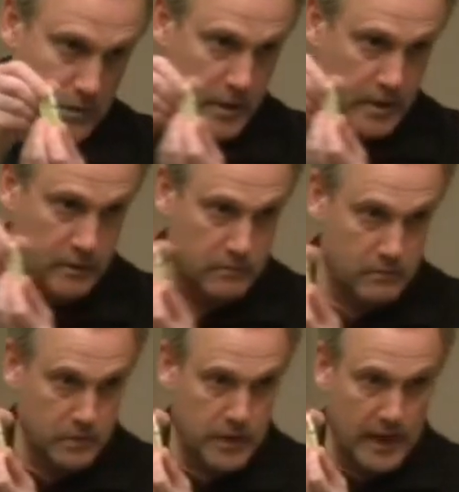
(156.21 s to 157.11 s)
Okay,
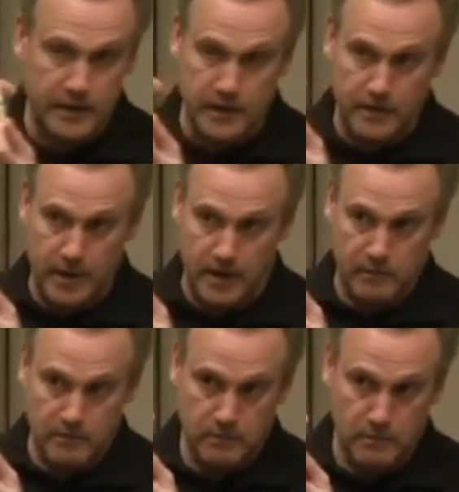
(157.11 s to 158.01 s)
you got it in there.
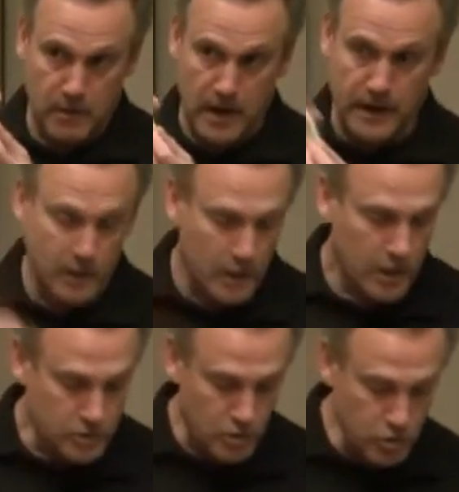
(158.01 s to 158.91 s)
All right,
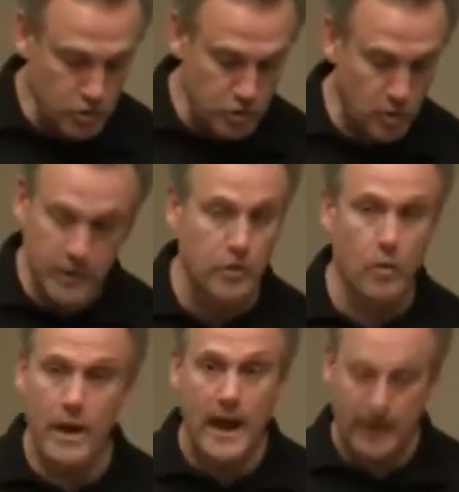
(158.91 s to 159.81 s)
so you can do it
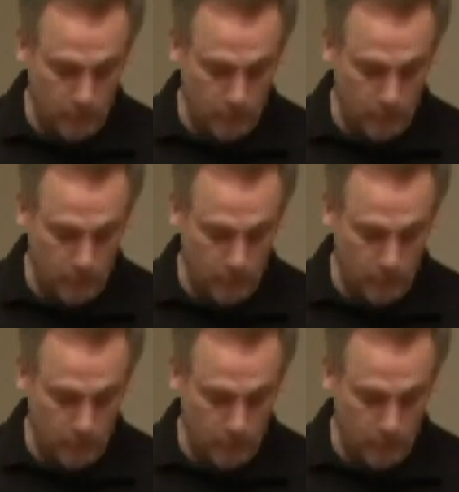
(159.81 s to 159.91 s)
either way. I